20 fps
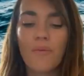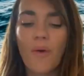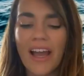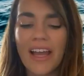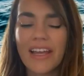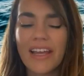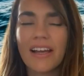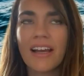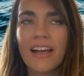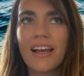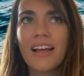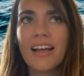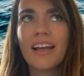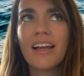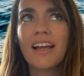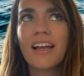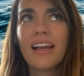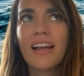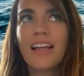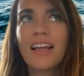why
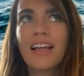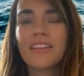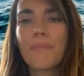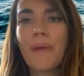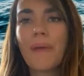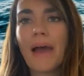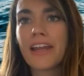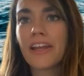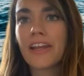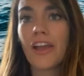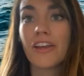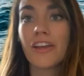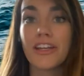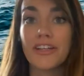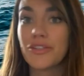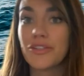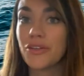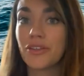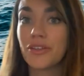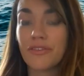the
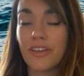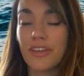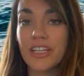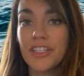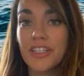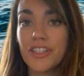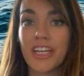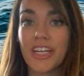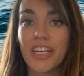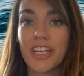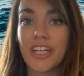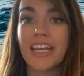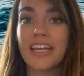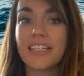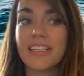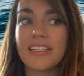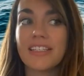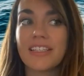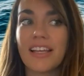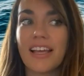Patagonian toothfish
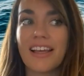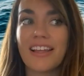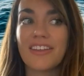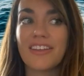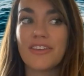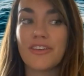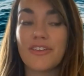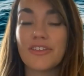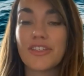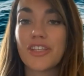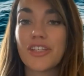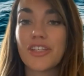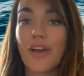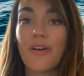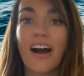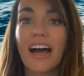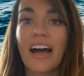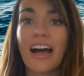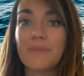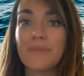is, you know, so
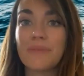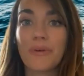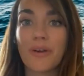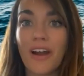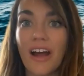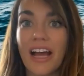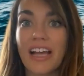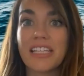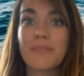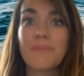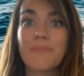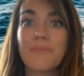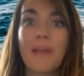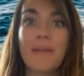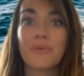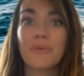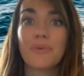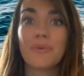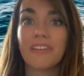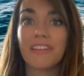highly prized,
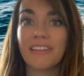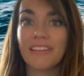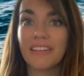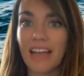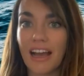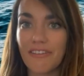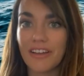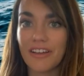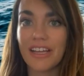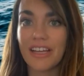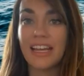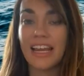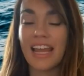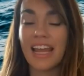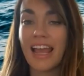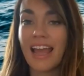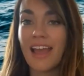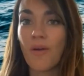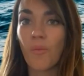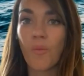people love it.
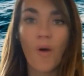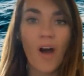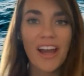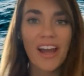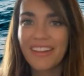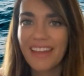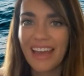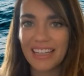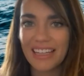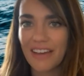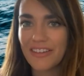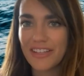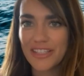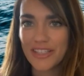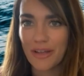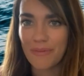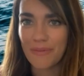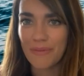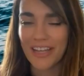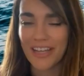Why do they love it
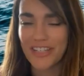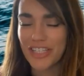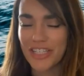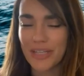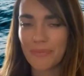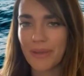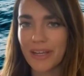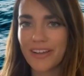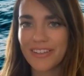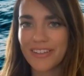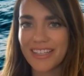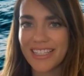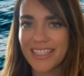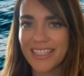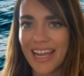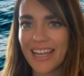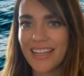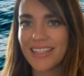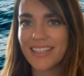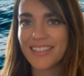so much? Is it because it
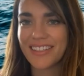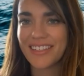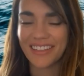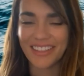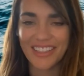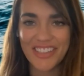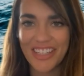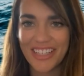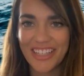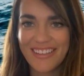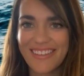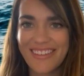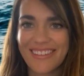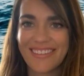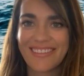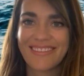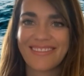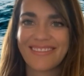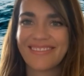tastes delicious?